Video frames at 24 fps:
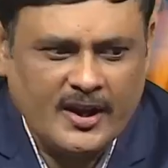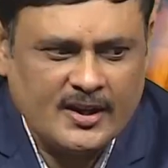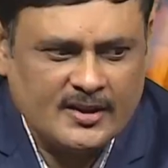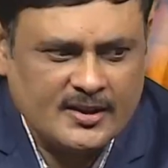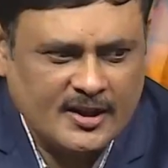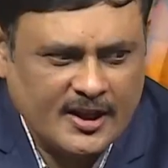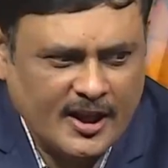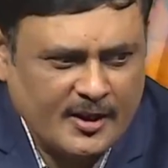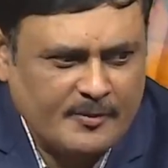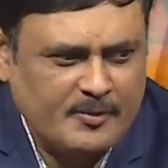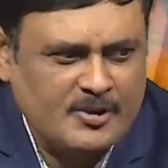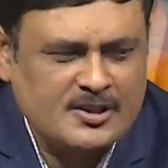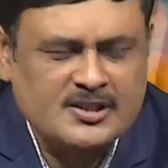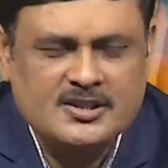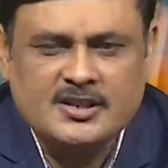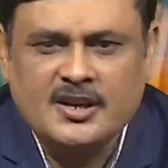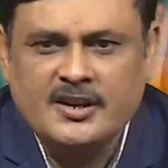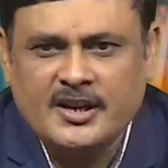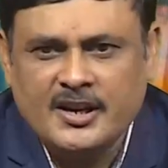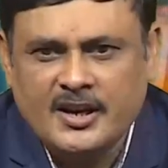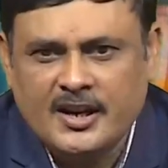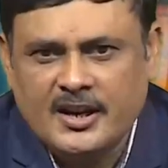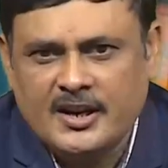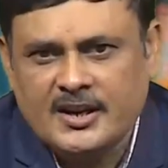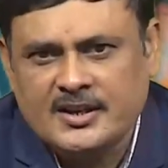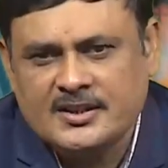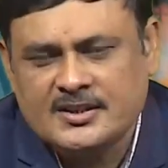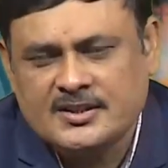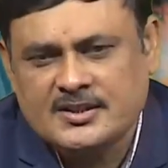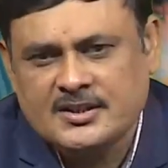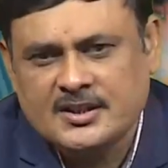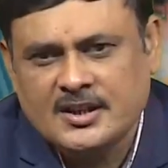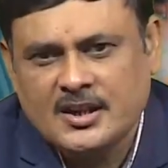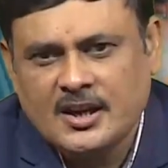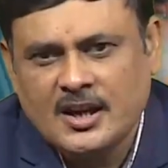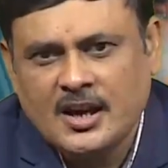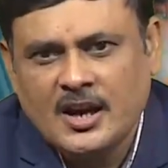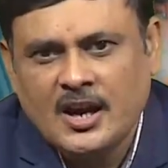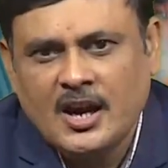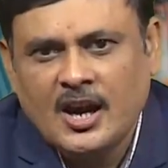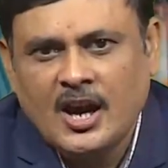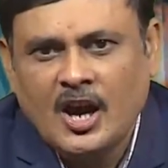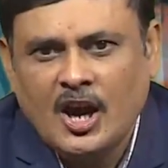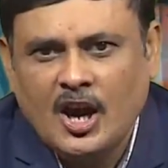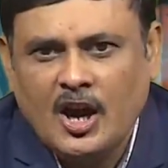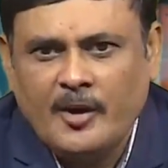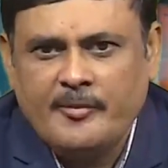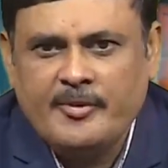the dimension index
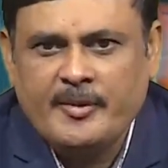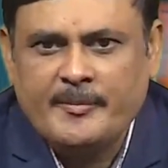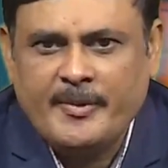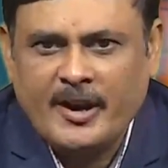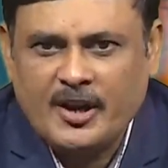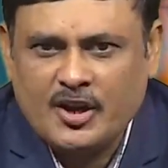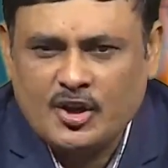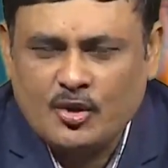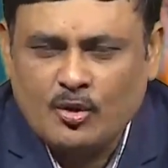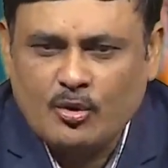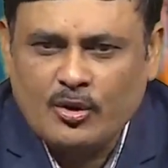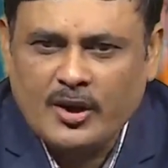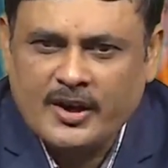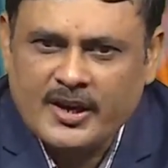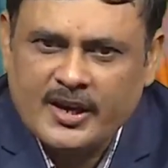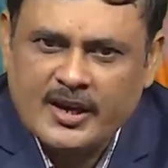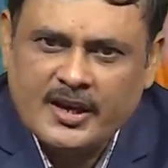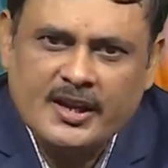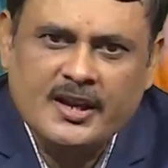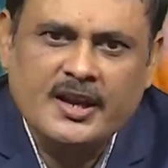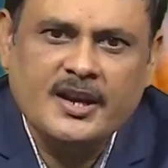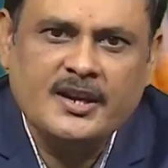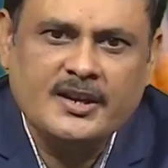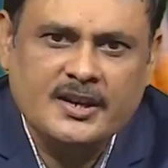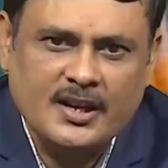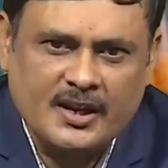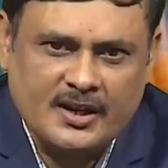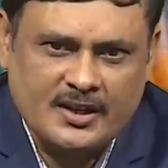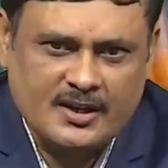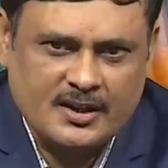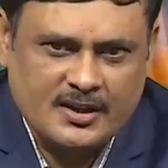of a particular indicator